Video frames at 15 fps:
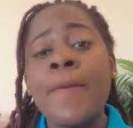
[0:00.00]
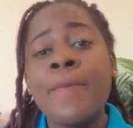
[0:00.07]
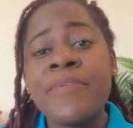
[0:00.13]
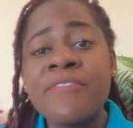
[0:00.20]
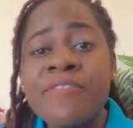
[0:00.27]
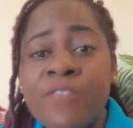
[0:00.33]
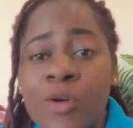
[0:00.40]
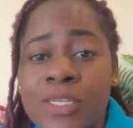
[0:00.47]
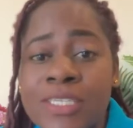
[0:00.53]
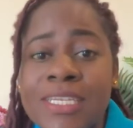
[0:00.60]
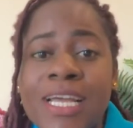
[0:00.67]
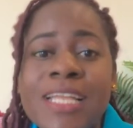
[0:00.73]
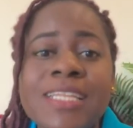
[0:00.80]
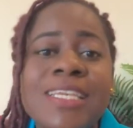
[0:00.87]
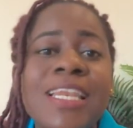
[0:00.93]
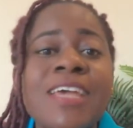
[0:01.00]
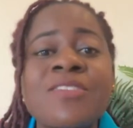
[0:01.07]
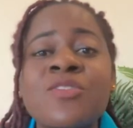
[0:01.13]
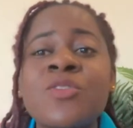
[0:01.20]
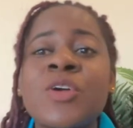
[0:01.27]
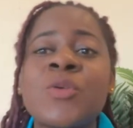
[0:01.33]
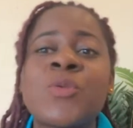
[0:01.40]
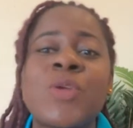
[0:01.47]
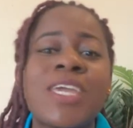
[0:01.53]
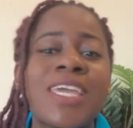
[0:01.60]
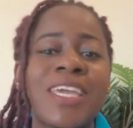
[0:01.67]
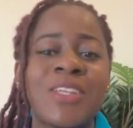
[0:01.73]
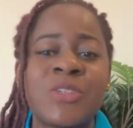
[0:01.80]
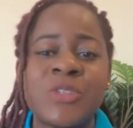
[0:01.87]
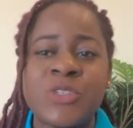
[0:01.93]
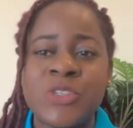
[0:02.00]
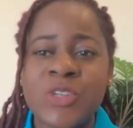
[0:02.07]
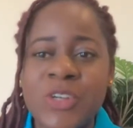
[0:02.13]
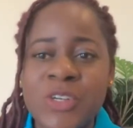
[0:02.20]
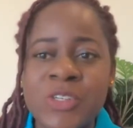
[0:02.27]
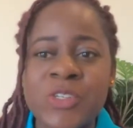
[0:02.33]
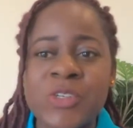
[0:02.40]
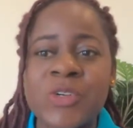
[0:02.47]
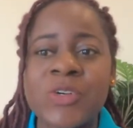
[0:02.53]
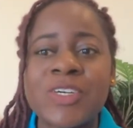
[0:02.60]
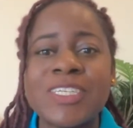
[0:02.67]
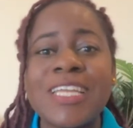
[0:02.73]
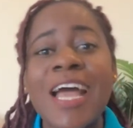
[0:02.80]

Before that, let's do a quick introduction.